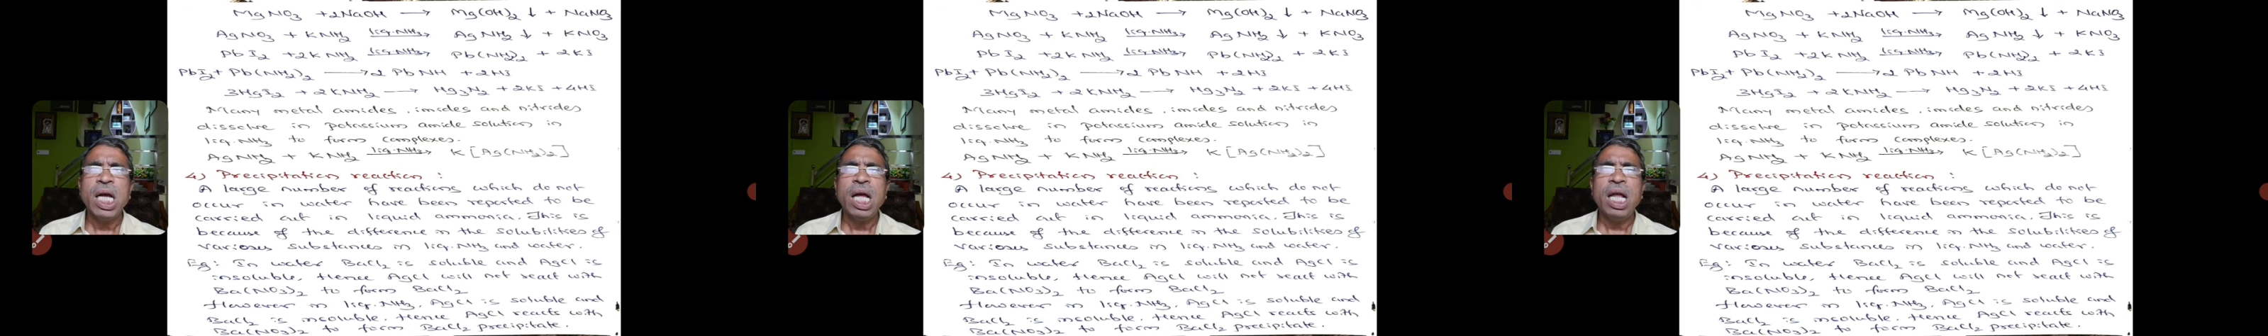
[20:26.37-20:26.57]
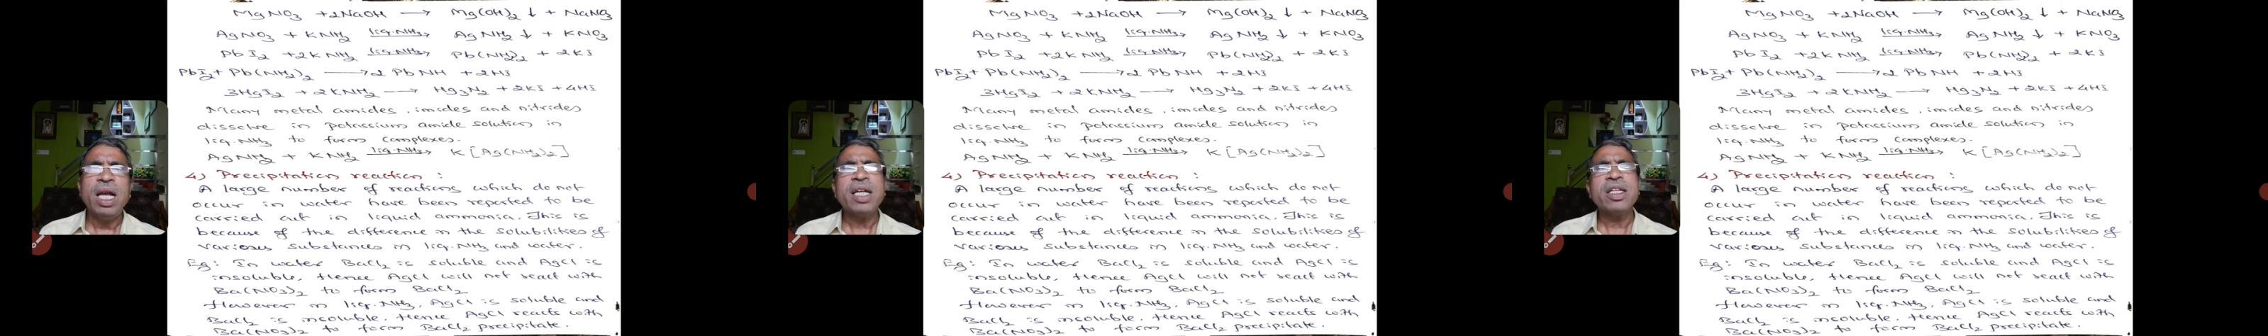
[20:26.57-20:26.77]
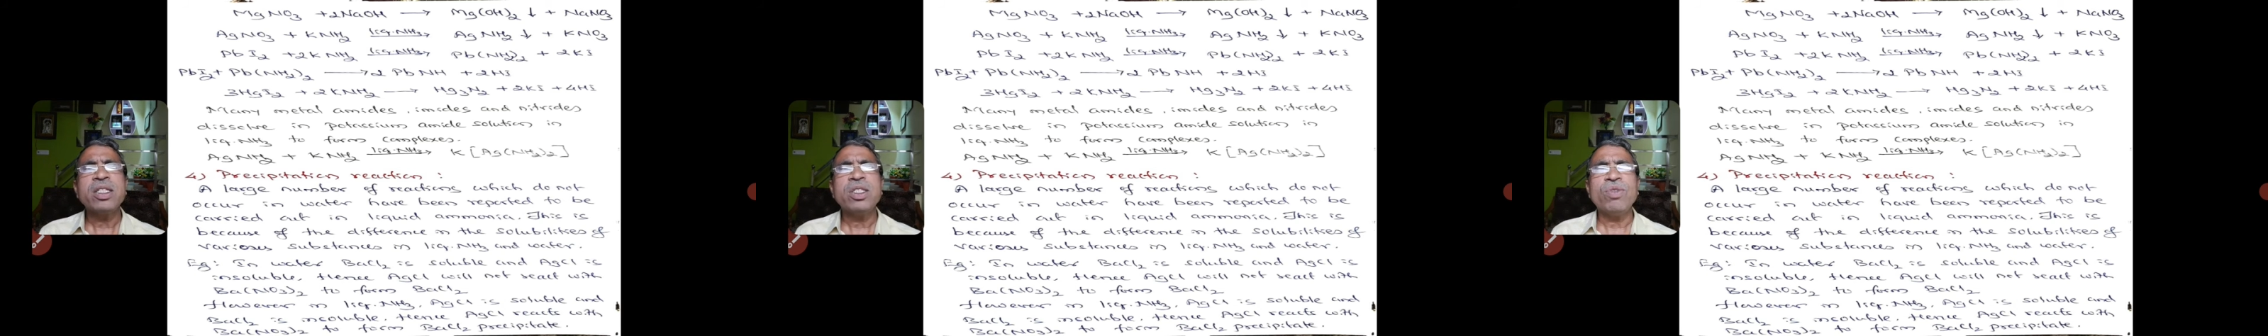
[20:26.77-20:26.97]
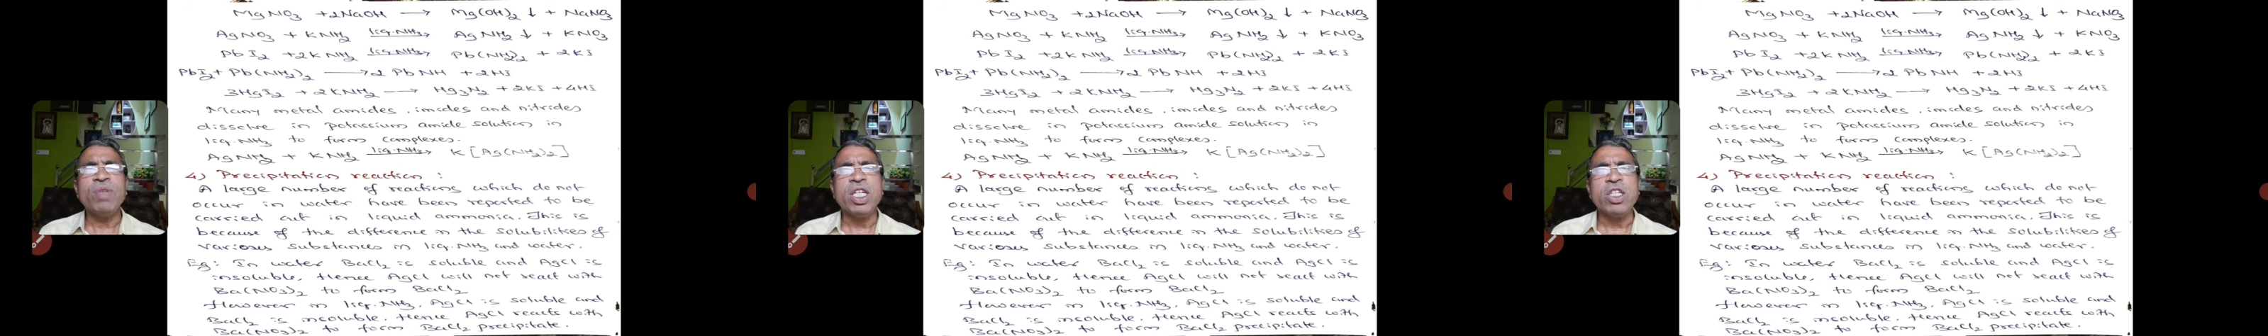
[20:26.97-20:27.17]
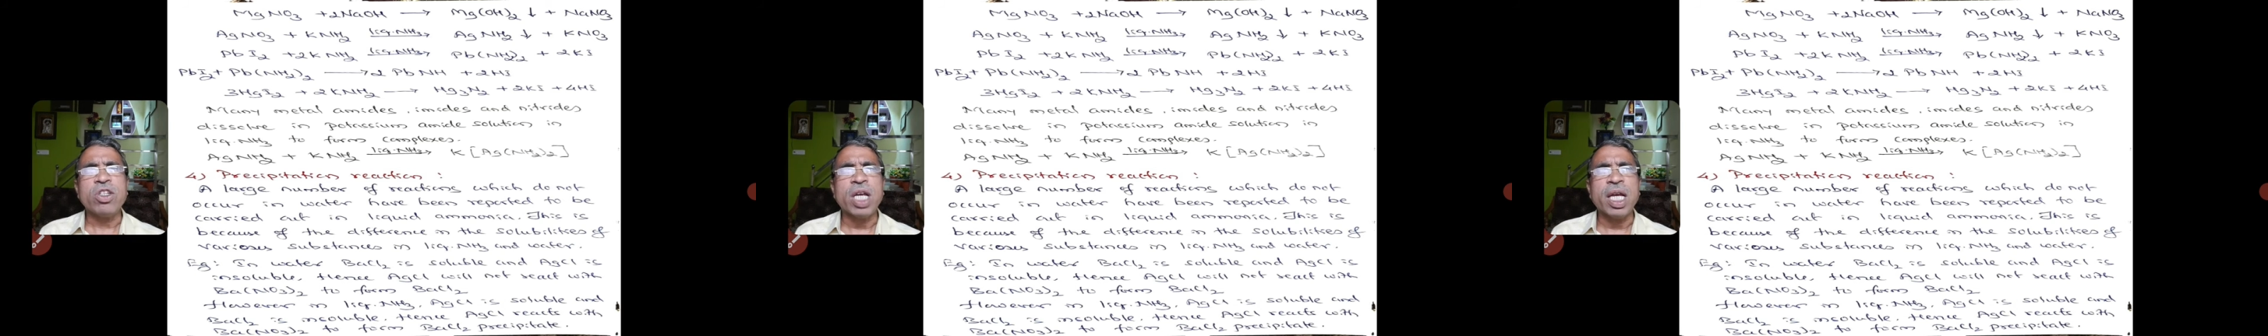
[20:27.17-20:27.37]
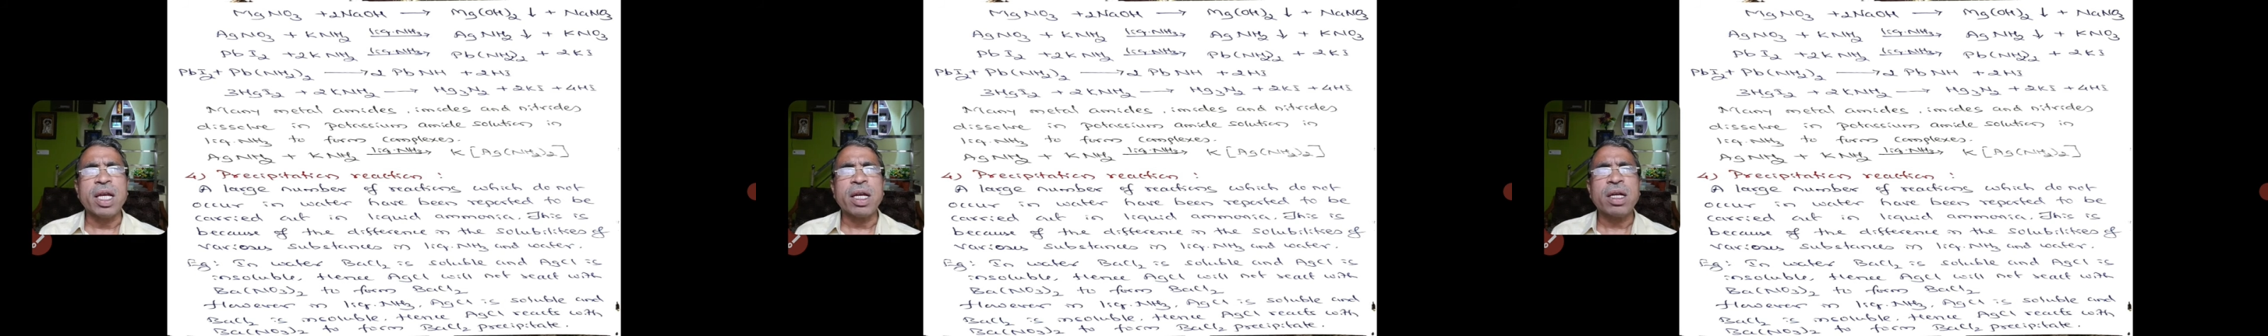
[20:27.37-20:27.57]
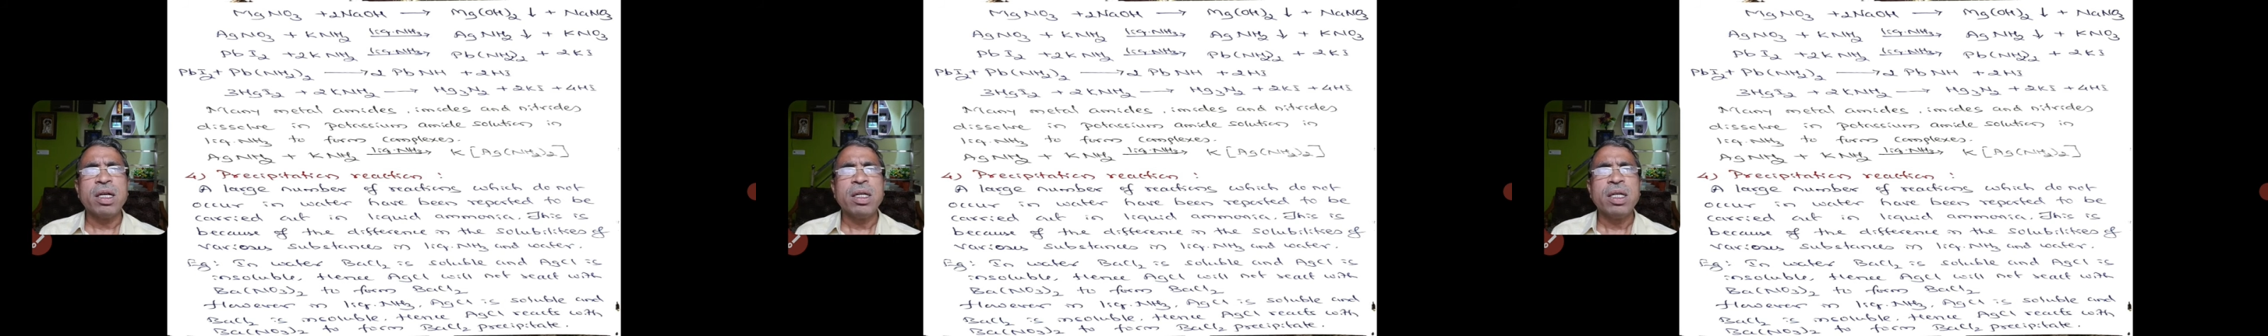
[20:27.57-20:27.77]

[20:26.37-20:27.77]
let us we take